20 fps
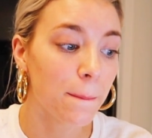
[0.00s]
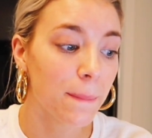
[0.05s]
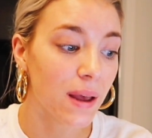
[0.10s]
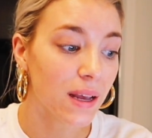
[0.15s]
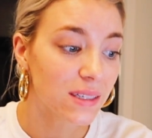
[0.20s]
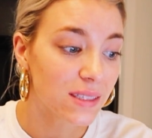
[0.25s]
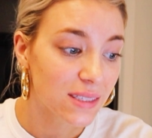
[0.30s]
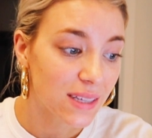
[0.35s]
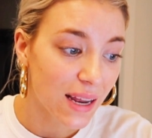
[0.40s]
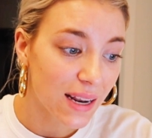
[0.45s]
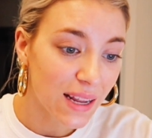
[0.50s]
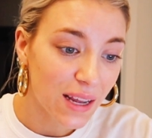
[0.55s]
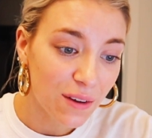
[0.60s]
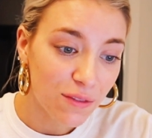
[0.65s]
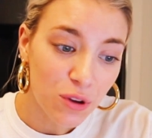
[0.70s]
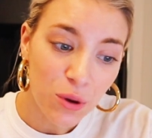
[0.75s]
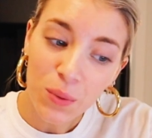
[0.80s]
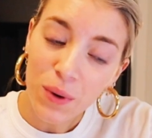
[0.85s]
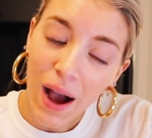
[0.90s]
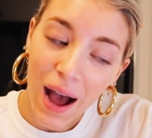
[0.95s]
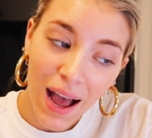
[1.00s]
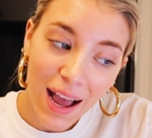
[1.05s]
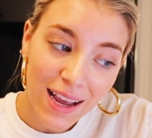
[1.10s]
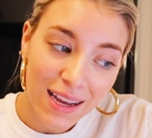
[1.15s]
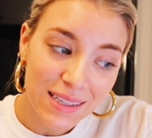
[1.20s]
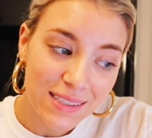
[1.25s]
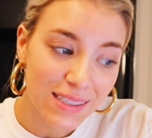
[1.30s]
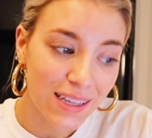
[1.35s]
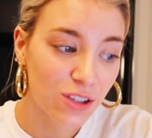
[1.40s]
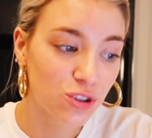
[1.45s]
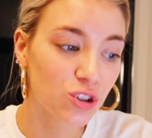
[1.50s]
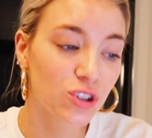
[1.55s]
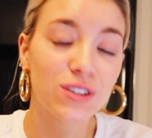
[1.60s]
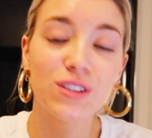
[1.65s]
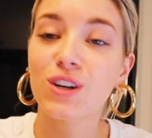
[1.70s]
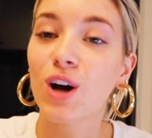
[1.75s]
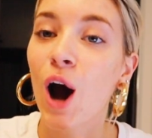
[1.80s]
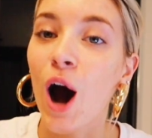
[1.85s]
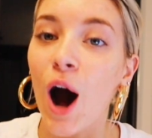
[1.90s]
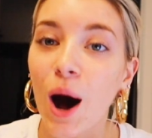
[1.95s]
miss any of you guys and
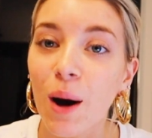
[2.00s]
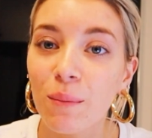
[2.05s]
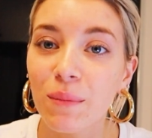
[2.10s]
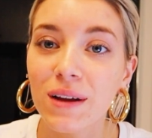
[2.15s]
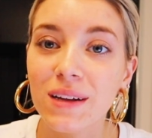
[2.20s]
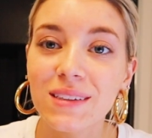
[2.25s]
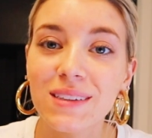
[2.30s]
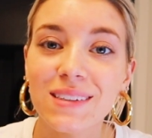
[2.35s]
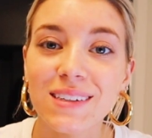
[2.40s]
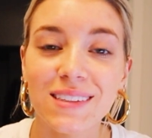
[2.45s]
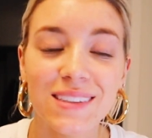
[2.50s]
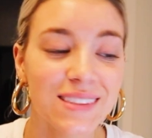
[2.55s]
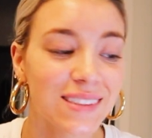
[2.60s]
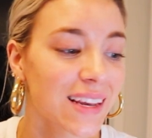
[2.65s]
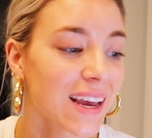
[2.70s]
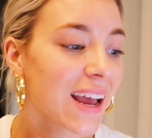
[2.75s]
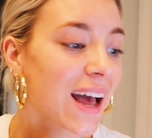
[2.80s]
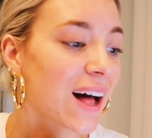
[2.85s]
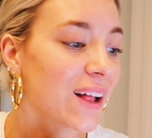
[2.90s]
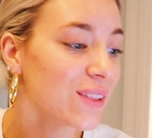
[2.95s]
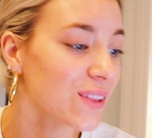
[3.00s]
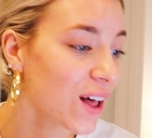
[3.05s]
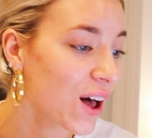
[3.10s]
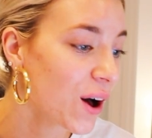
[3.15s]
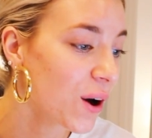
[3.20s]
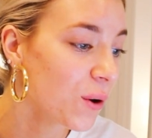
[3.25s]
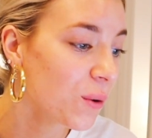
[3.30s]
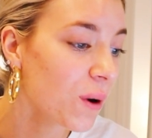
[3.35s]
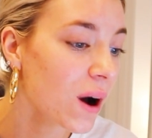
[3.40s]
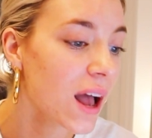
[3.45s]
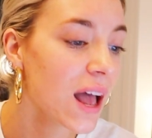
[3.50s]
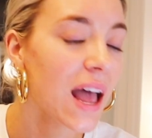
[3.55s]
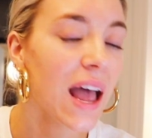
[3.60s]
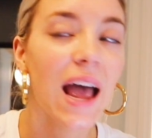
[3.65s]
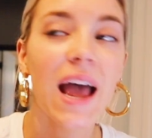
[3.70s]
just comment and say hello.